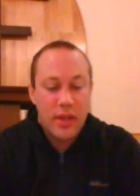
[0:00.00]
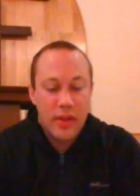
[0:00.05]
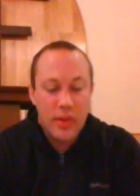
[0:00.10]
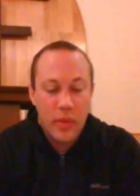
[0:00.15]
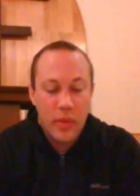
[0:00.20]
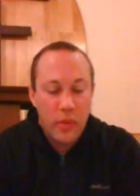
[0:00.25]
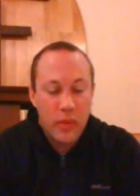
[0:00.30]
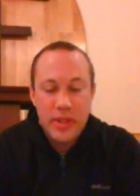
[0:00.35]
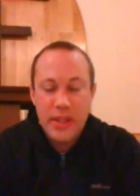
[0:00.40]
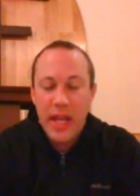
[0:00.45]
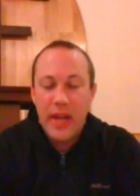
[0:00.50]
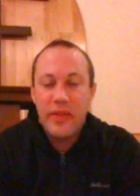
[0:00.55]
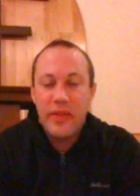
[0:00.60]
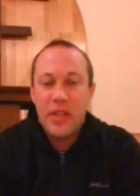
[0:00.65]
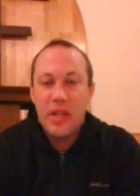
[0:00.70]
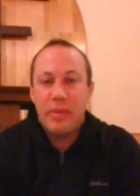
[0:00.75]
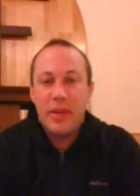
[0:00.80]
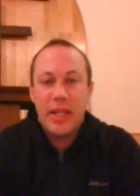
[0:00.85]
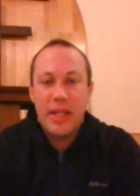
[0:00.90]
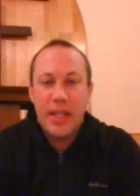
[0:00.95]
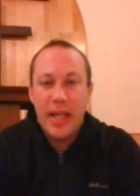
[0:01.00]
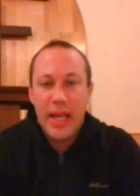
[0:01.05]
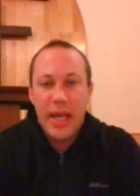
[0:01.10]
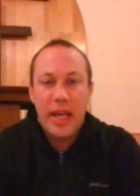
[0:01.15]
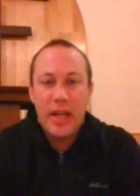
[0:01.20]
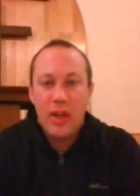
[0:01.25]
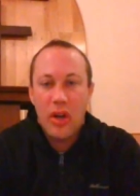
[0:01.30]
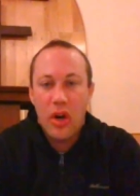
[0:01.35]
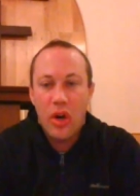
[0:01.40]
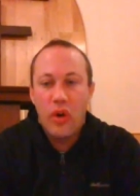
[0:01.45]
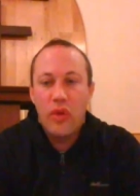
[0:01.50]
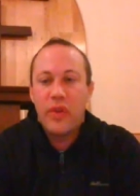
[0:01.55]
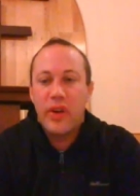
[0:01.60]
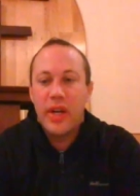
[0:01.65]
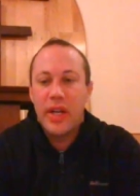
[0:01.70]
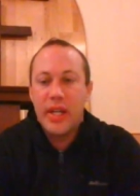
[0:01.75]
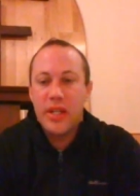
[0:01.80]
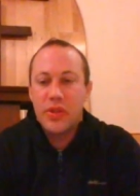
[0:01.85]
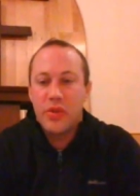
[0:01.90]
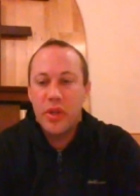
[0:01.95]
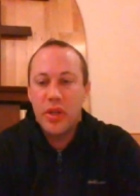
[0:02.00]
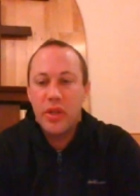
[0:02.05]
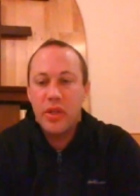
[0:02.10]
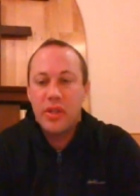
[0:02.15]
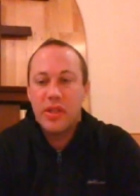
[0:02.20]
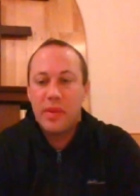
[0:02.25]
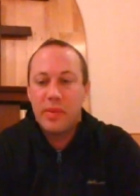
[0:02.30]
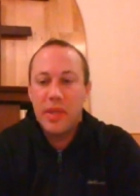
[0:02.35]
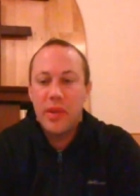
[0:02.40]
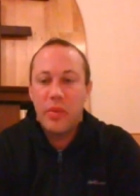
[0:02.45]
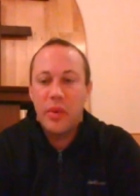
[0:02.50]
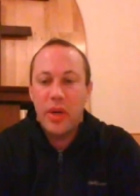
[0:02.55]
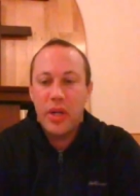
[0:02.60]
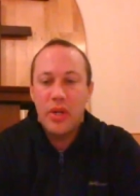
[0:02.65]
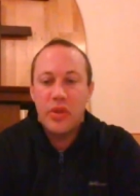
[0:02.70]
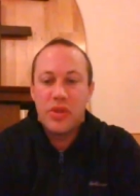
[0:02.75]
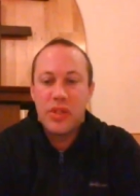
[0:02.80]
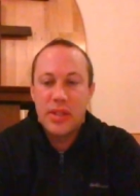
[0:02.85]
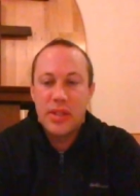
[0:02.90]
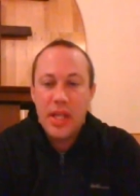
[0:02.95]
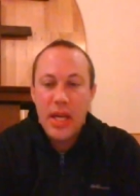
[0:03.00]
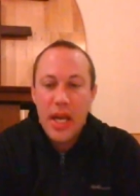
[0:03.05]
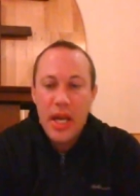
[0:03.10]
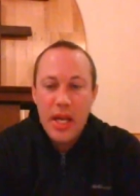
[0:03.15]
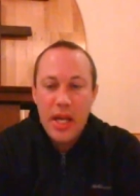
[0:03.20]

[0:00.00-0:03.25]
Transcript: or the David to be king over Israel, to be the one who's